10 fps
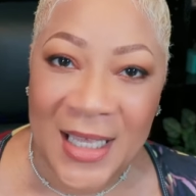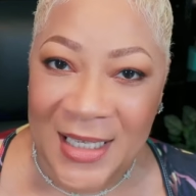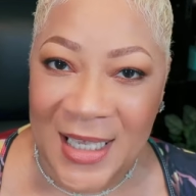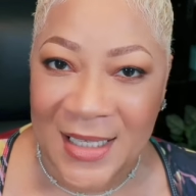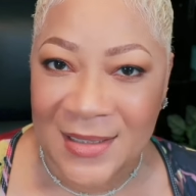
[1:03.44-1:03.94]

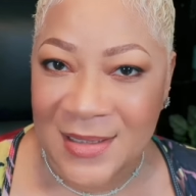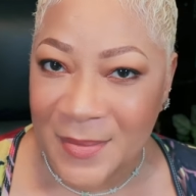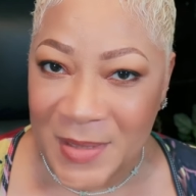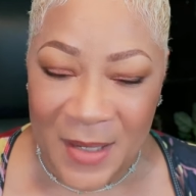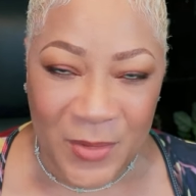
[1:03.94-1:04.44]
again.
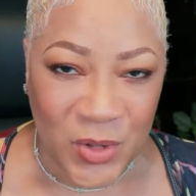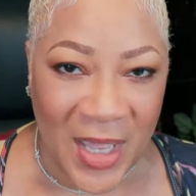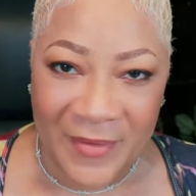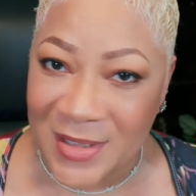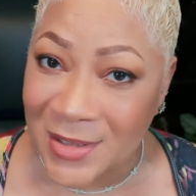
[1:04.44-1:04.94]
Sometimes you
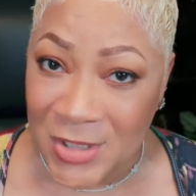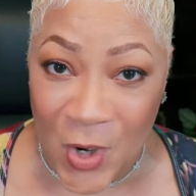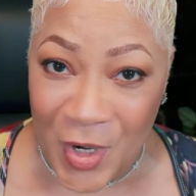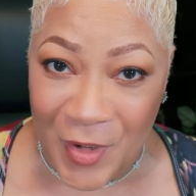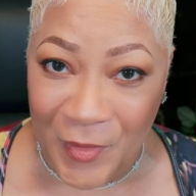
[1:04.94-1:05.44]
have to
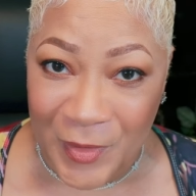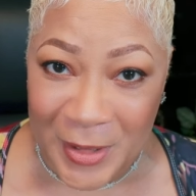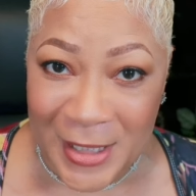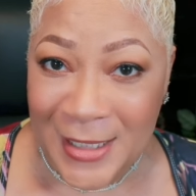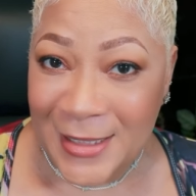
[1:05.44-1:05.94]
start
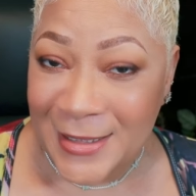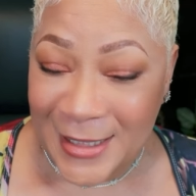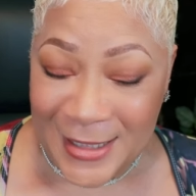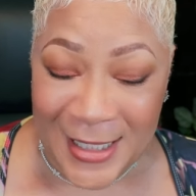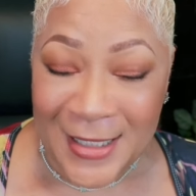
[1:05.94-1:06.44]
over
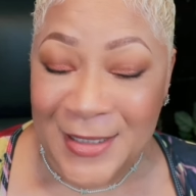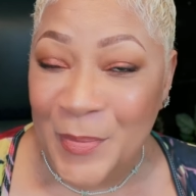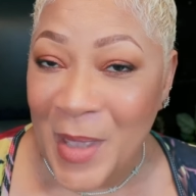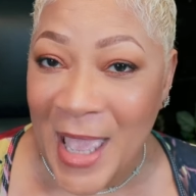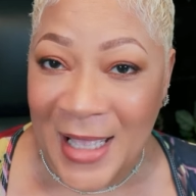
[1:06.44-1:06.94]
to get
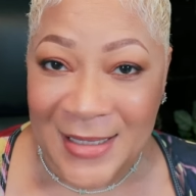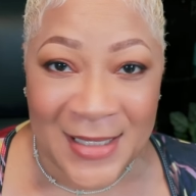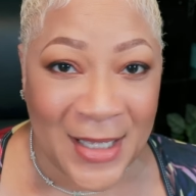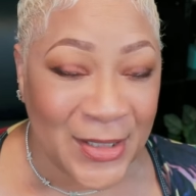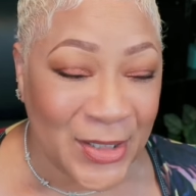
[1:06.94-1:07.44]

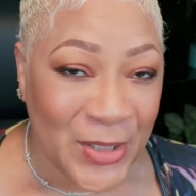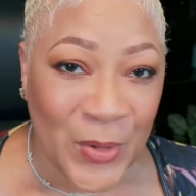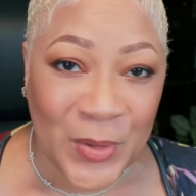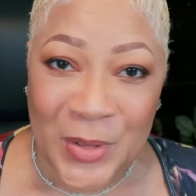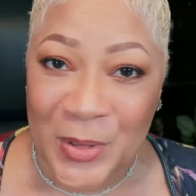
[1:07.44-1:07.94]
past
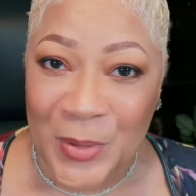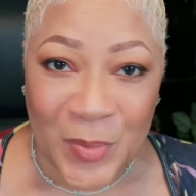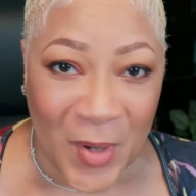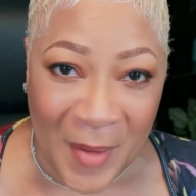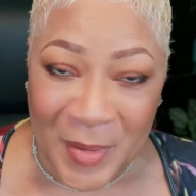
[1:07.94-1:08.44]
certain little
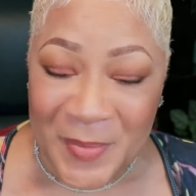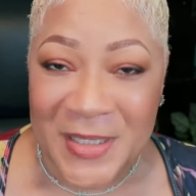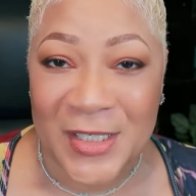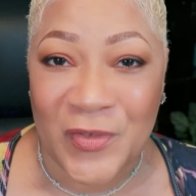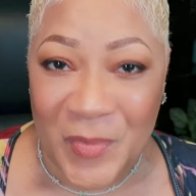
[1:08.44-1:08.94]
problems
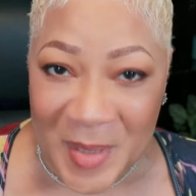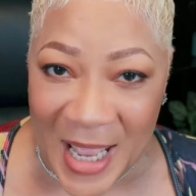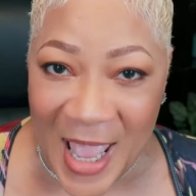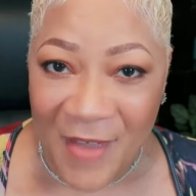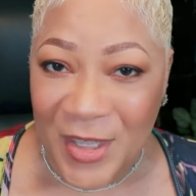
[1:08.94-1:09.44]
that you've been
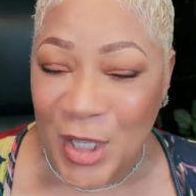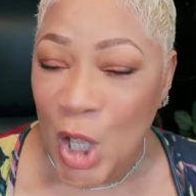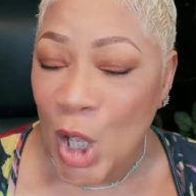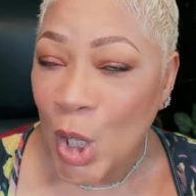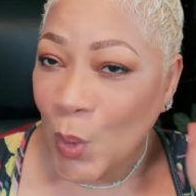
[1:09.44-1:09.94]
having
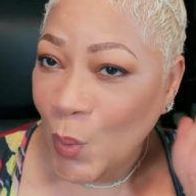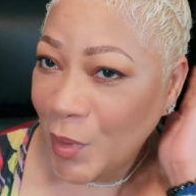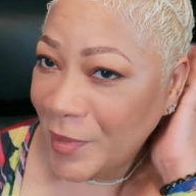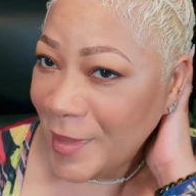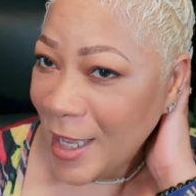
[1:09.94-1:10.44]

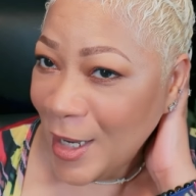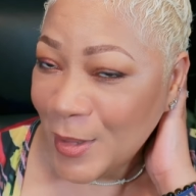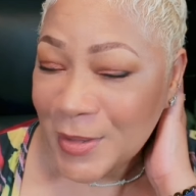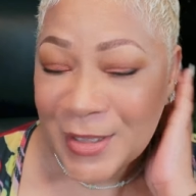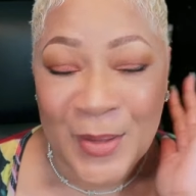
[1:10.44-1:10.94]
with the
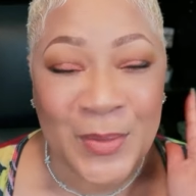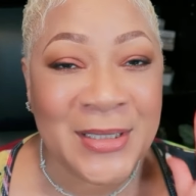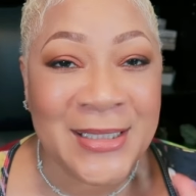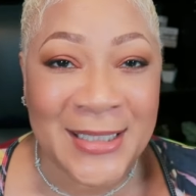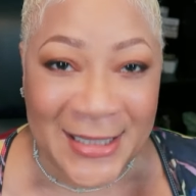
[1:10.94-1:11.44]
hair. So
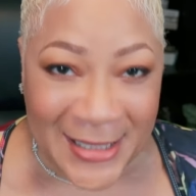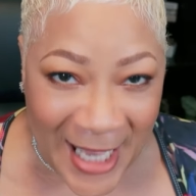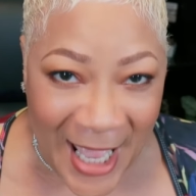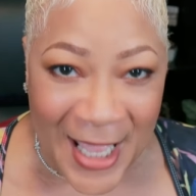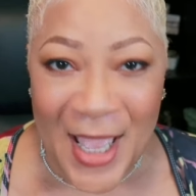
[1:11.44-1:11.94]

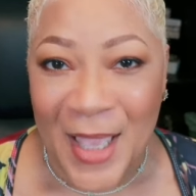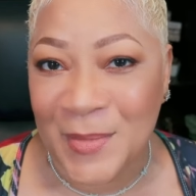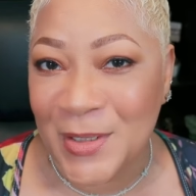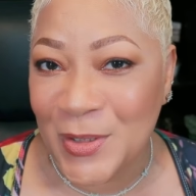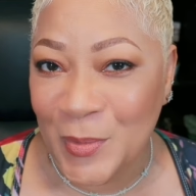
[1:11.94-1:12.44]
today
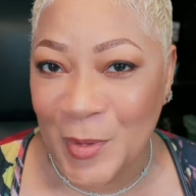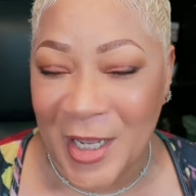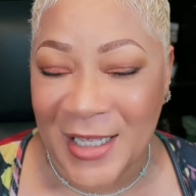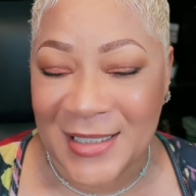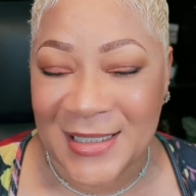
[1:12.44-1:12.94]
I'm super
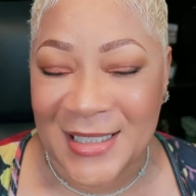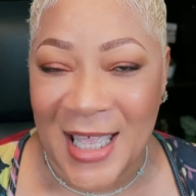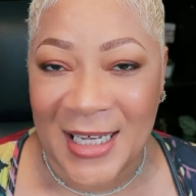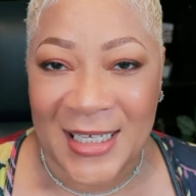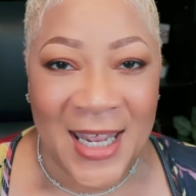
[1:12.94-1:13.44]

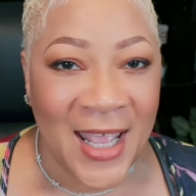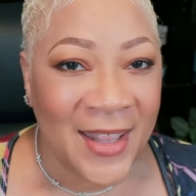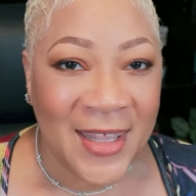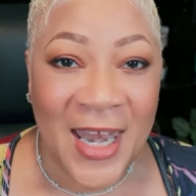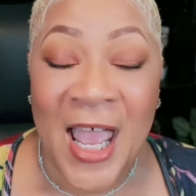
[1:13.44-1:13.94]
excited
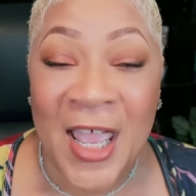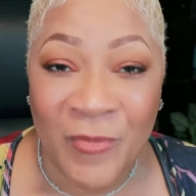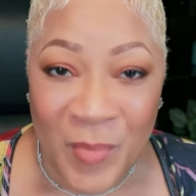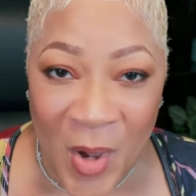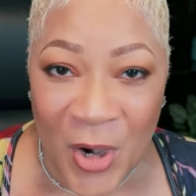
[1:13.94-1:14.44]
that I
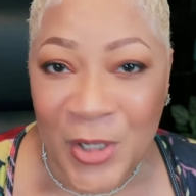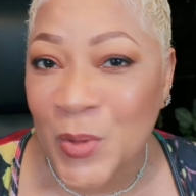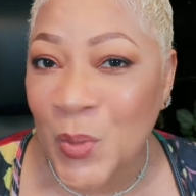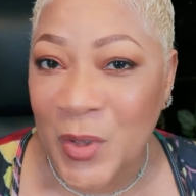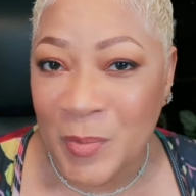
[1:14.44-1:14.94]
have
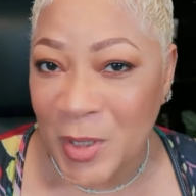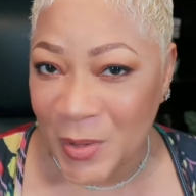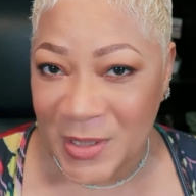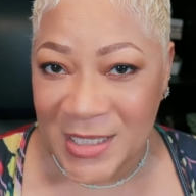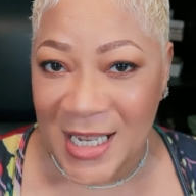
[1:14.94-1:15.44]
partnered with
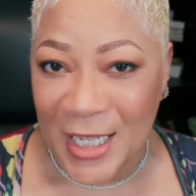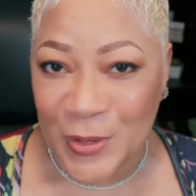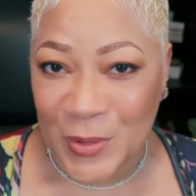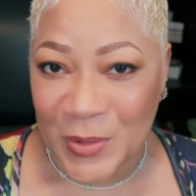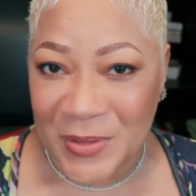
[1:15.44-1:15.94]
Pureauty
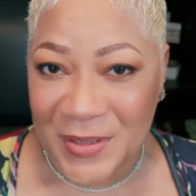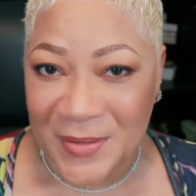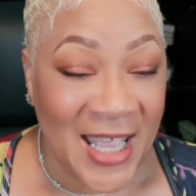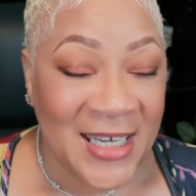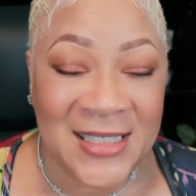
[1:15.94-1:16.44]
Naturals.
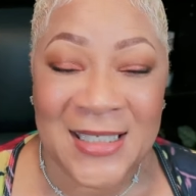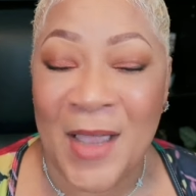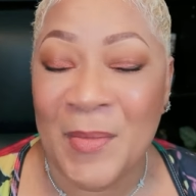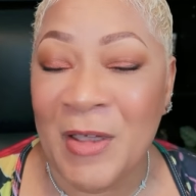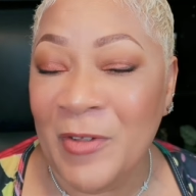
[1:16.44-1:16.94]
And it's
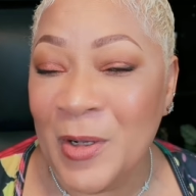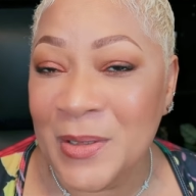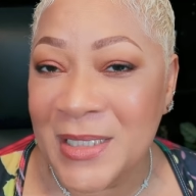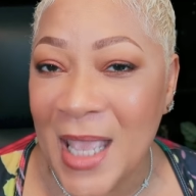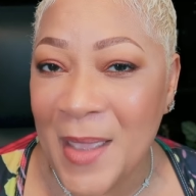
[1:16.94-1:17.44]
not my
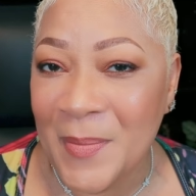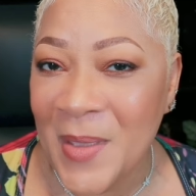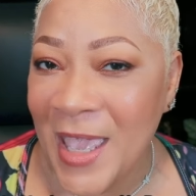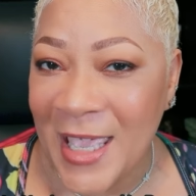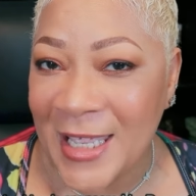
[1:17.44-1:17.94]
first time
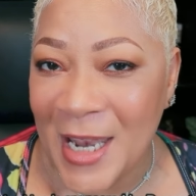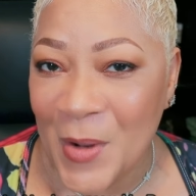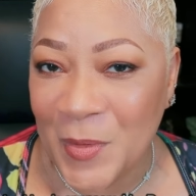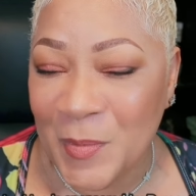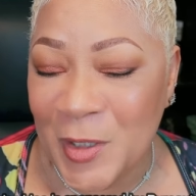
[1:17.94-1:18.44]
hanging
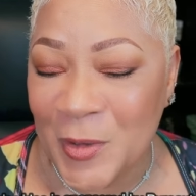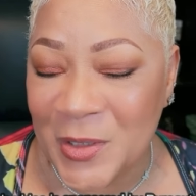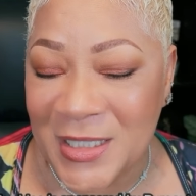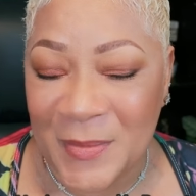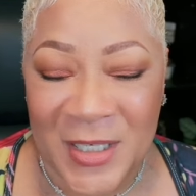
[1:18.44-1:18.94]
out with
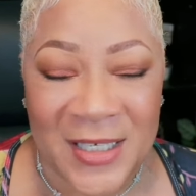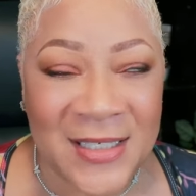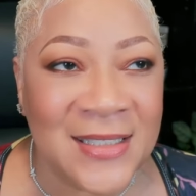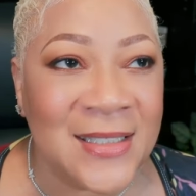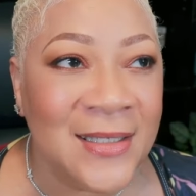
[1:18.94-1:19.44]
Pureauty
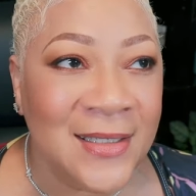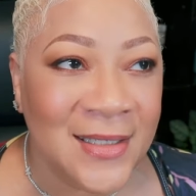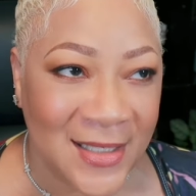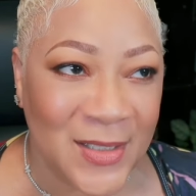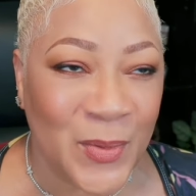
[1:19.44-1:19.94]
because
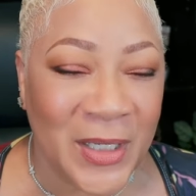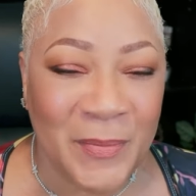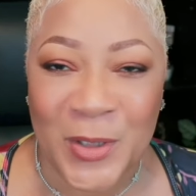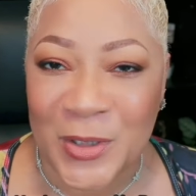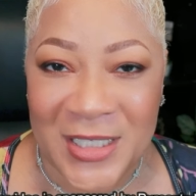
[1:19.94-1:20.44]
guess what?
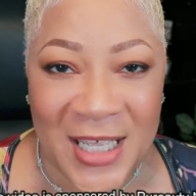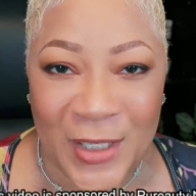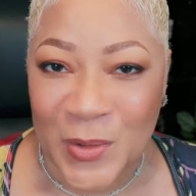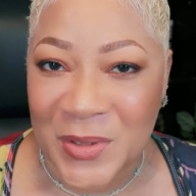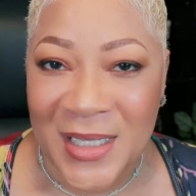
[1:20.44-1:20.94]
Pureauty
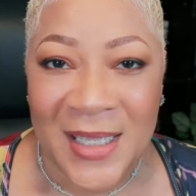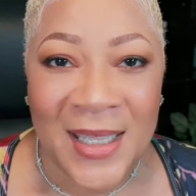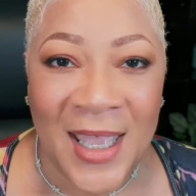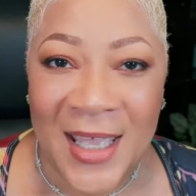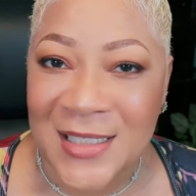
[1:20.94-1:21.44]
Naturals
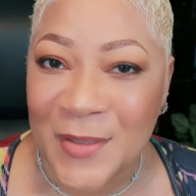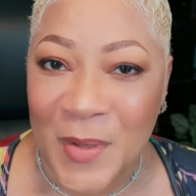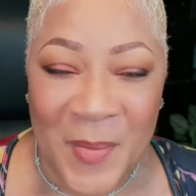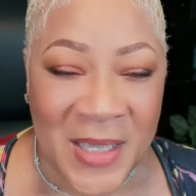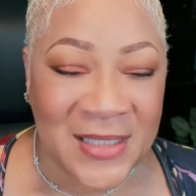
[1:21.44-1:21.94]
has some
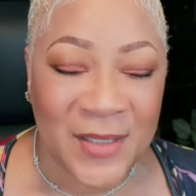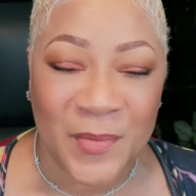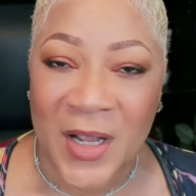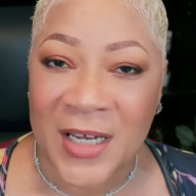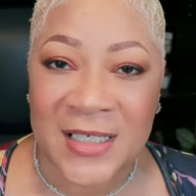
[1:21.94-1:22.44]
amazing
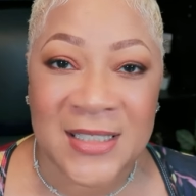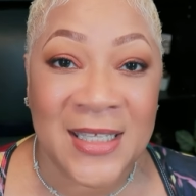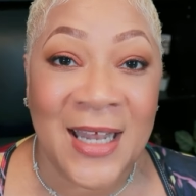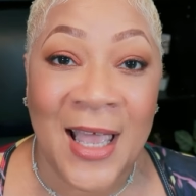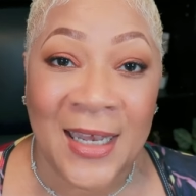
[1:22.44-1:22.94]
products
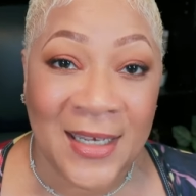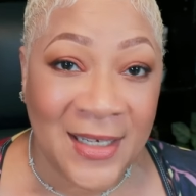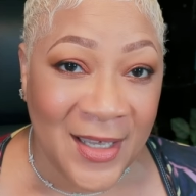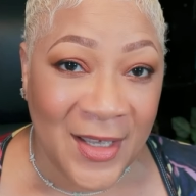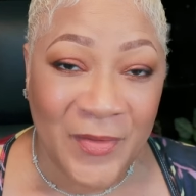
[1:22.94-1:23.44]
that I
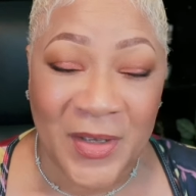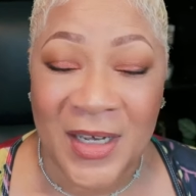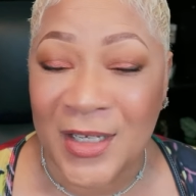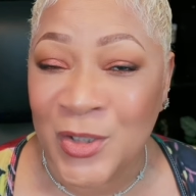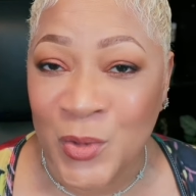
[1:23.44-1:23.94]
love and
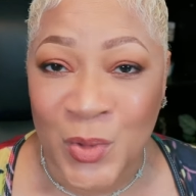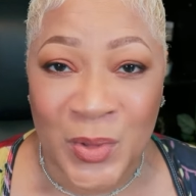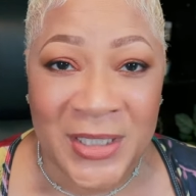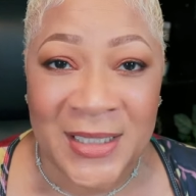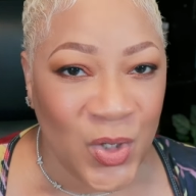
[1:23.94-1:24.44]
I
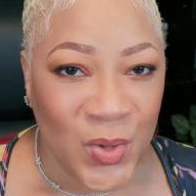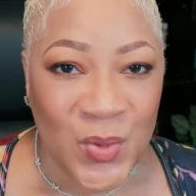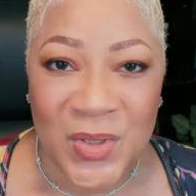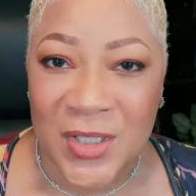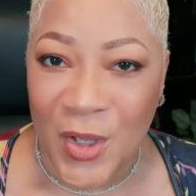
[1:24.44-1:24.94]
truly
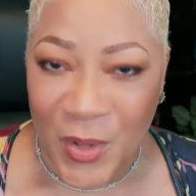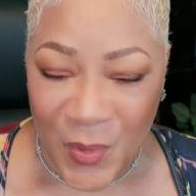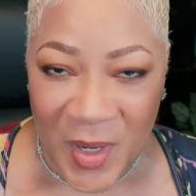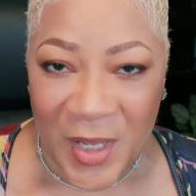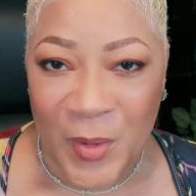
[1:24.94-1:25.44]
use on a
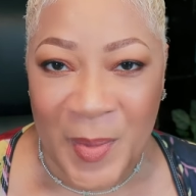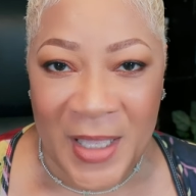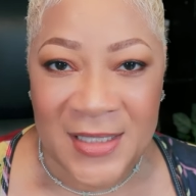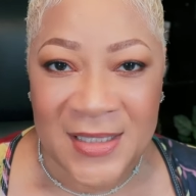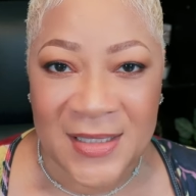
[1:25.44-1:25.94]
regular
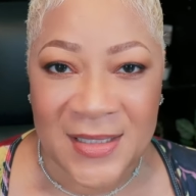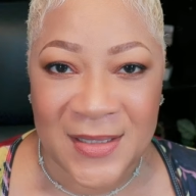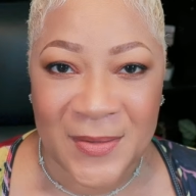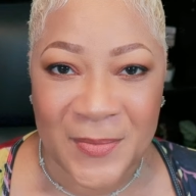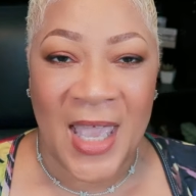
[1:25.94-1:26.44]

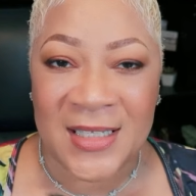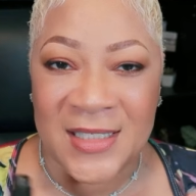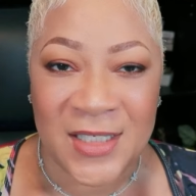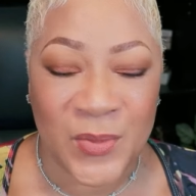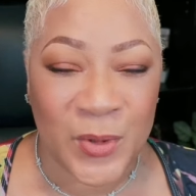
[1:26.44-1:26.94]
basis. And
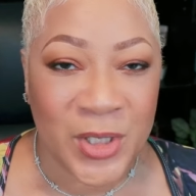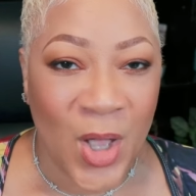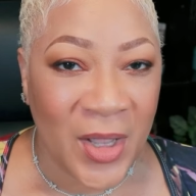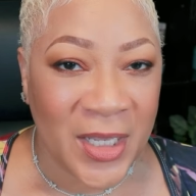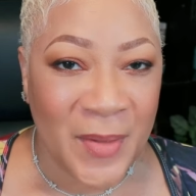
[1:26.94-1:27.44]
since we're
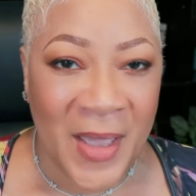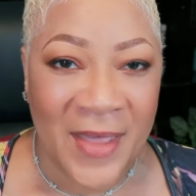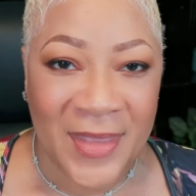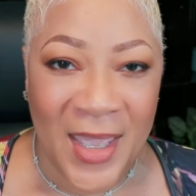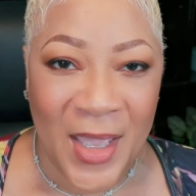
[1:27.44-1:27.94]
talking
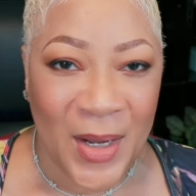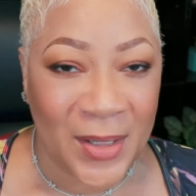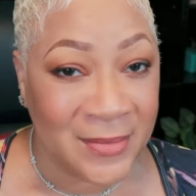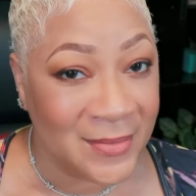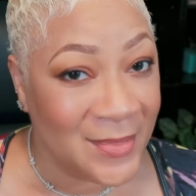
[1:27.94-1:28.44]
about the
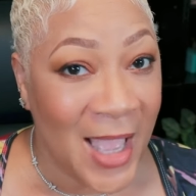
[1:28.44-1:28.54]
hair,